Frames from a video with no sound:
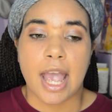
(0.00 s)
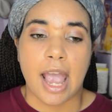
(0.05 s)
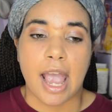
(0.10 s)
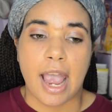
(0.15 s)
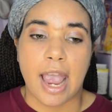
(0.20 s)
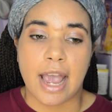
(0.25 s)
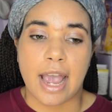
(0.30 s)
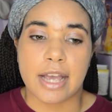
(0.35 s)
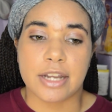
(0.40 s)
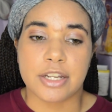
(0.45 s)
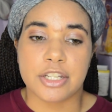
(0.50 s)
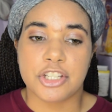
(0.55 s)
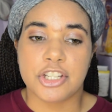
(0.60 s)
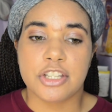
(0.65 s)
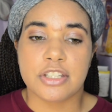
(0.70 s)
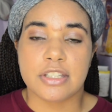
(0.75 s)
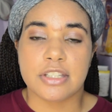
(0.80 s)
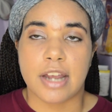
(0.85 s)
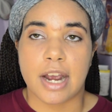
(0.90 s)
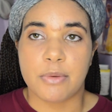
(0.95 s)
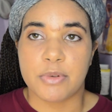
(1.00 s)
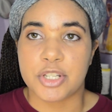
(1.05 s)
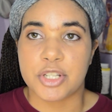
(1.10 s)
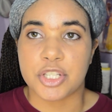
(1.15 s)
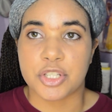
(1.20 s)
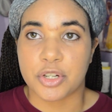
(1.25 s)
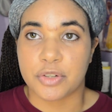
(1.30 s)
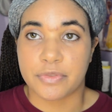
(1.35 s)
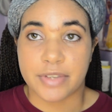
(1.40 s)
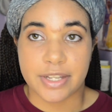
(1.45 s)
And she said I was
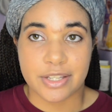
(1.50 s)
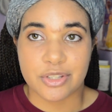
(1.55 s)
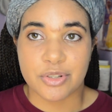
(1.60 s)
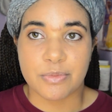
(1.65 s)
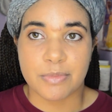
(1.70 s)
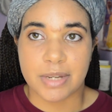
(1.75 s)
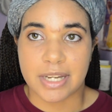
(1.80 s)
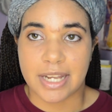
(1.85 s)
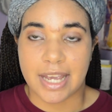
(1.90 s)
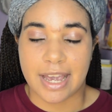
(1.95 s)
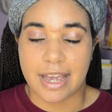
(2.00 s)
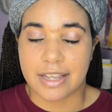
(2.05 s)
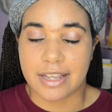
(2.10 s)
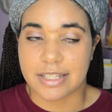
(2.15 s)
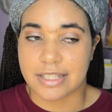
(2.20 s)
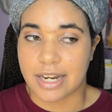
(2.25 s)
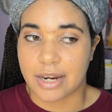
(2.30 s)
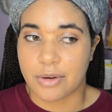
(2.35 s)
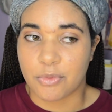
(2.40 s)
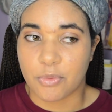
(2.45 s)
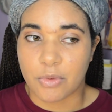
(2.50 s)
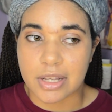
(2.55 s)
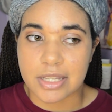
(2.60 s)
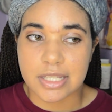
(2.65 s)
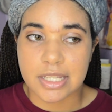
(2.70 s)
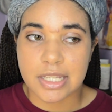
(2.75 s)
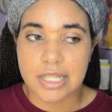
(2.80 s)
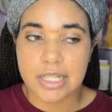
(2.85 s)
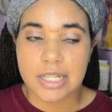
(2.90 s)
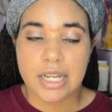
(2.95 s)
serving too many eggs and I
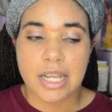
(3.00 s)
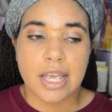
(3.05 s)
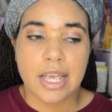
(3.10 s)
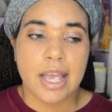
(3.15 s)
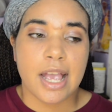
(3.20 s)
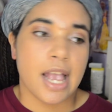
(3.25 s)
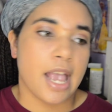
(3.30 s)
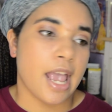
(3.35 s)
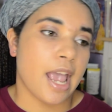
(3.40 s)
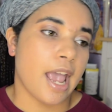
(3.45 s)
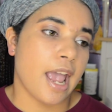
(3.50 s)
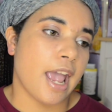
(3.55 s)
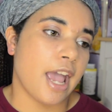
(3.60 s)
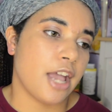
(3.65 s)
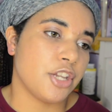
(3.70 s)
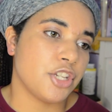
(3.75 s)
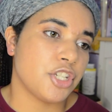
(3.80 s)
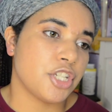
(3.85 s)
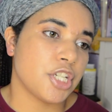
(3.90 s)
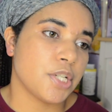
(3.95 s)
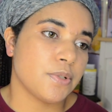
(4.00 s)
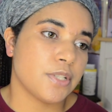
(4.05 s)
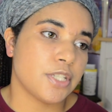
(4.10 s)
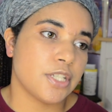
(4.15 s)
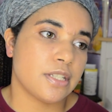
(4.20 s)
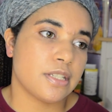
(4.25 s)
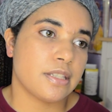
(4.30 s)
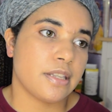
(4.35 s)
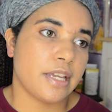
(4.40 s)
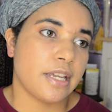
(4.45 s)
wasn't. And she was
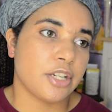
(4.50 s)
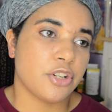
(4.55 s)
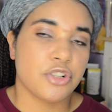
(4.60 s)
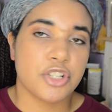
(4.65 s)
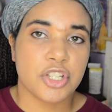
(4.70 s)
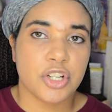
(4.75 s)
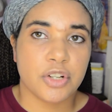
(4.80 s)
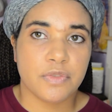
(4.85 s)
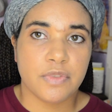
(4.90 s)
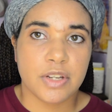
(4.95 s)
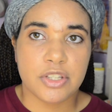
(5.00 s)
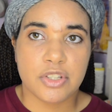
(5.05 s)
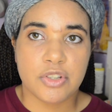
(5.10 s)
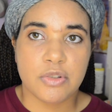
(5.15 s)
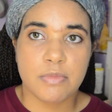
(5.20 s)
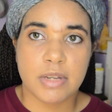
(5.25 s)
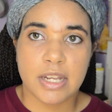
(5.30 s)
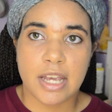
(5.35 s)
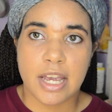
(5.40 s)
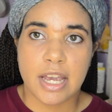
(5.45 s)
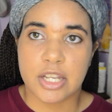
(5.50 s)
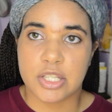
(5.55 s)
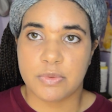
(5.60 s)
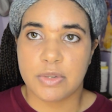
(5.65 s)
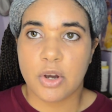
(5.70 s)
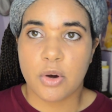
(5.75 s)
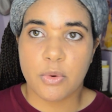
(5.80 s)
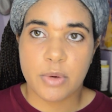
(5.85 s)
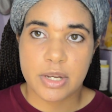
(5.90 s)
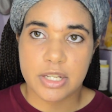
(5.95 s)
just like, you're serving too many eggs.
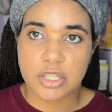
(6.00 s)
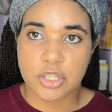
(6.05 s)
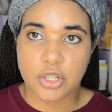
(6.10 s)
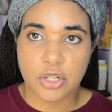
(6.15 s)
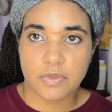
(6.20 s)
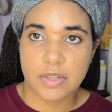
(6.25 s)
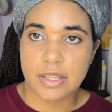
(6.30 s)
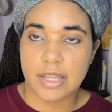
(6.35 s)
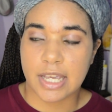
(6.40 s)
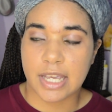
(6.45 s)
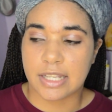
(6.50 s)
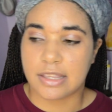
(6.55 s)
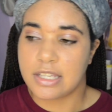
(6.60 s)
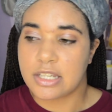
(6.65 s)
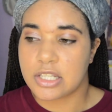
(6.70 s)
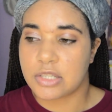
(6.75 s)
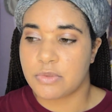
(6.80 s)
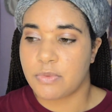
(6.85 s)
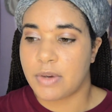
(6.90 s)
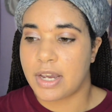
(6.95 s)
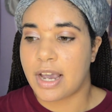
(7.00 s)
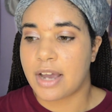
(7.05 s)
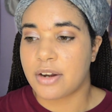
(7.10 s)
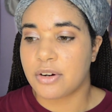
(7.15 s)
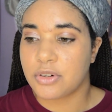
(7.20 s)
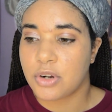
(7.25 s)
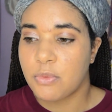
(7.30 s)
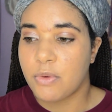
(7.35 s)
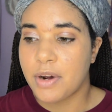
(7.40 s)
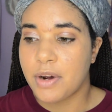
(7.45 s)
We always serve it like this way. I
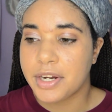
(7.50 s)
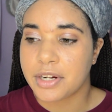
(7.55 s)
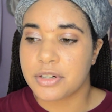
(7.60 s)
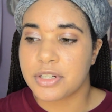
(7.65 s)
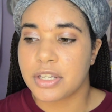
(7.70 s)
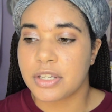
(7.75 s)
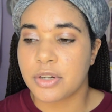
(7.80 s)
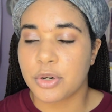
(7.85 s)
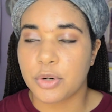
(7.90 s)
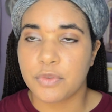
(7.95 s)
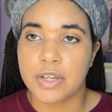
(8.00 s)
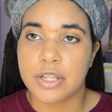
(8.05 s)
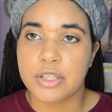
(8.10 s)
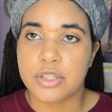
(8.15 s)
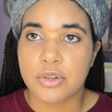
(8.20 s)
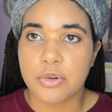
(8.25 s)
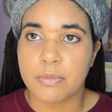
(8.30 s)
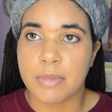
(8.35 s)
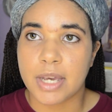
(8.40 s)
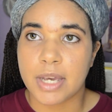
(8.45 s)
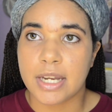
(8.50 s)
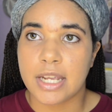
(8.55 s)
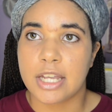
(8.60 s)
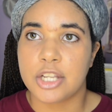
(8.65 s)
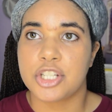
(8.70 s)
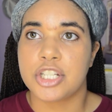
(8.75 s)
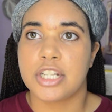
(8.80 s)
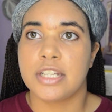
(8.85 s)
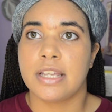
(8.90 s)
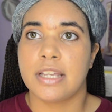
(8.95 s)
don't know why you're serving too many.
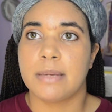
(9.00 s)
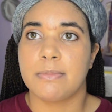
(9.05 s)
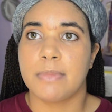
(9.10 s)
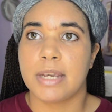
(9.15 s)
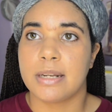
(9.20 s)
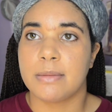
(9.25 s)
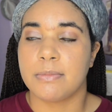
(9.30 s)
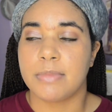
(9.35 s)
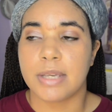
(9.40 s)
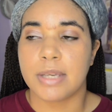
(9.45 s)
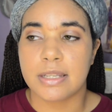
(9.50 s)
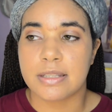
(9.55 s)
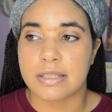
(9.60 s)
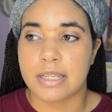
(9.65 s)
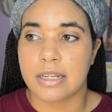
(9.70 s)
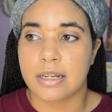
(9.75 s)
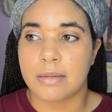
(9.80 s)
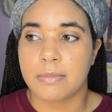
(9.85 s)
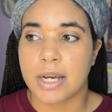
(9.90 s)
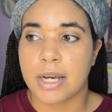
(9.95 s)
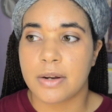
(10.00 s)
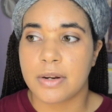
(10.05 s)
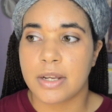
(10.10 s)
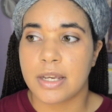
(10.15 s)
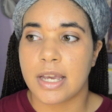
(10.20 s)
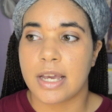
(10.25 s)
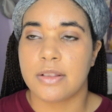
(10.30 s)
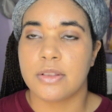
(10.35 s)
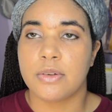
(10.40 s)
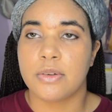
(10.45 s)
And she like made a big scene about
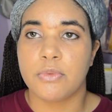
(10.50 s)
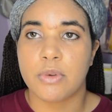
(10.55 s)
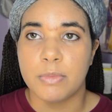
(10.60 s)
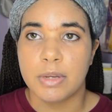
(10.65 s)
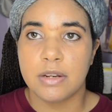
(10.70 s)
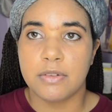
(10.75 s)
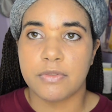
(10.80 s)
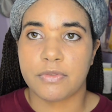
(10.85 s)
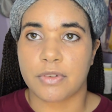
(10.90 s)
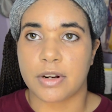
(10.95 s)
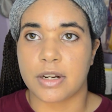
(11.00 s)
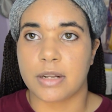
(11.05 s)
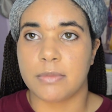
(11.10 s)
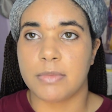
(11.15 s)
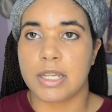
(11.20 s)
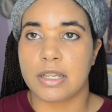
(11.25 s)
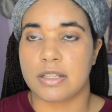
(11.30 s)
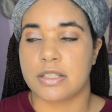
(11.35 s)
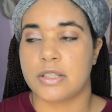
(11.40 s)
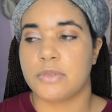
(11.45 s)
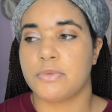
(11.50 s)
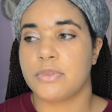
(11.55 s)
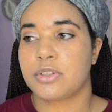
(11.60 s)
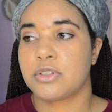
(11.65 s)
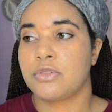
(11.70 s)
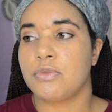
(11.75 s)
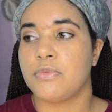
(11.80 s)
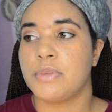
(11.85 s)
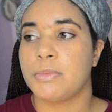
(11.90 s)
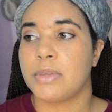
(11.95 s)
it. And the woman in front of me, because there were
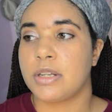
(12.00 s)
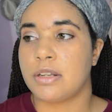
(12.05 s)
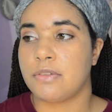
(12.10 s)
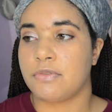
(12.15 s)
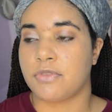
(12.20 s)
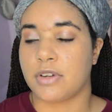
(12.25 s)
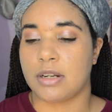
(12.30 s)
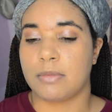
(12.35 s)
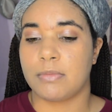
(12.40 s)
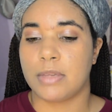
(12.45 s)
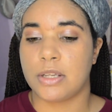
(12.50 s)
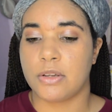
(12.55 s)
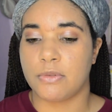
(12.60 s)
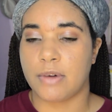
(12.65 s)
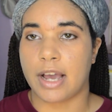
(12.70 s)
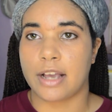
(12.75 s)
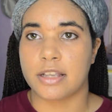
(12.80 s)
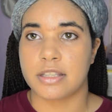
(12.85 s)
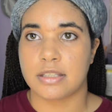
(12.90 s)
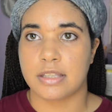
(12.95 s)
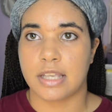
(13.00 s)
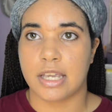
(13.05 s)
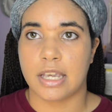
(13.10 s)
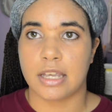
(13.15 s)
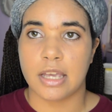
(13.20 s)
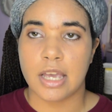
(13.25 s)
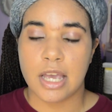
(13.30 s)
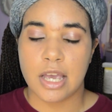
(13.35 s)
two women in front of me who asked like